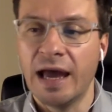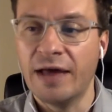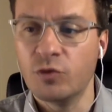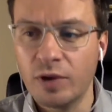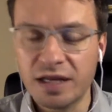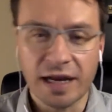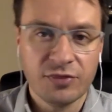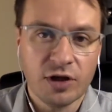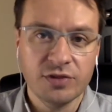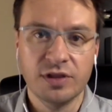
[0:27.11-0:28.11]
And the reason I
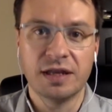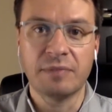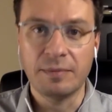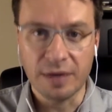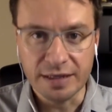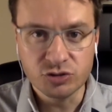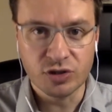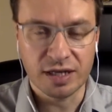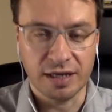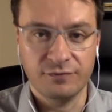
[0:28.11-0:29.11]
thought this might be
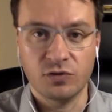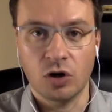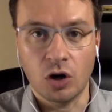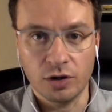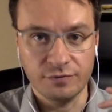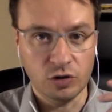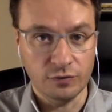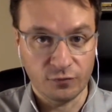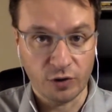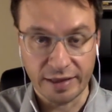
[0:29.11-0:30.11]
interesting for all of you
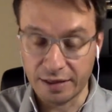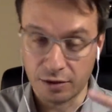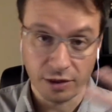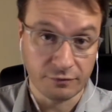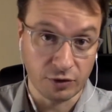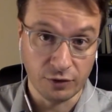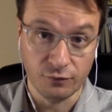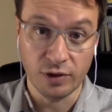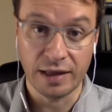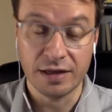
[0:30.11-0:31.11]
freelancers, for you
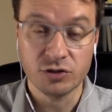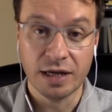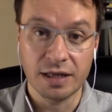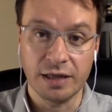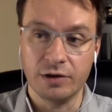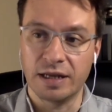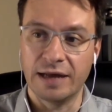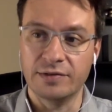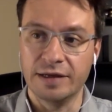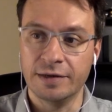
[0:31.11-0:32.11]
freelance translators
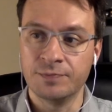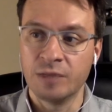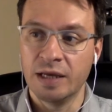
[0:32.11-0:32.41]
out there,